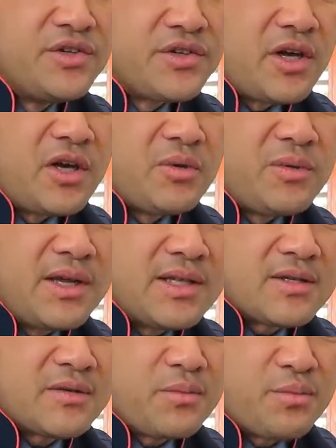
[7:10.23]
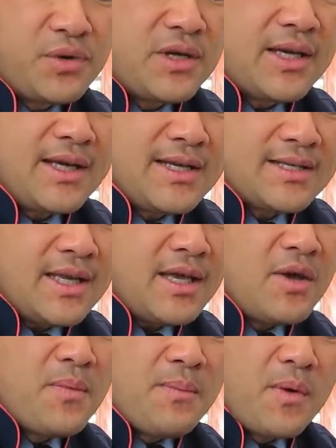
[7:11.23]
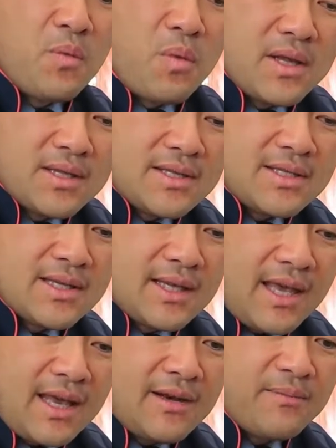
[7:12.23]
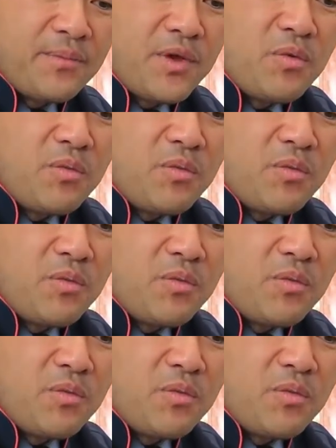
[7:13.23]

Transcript: So it's pretty easy, but once again,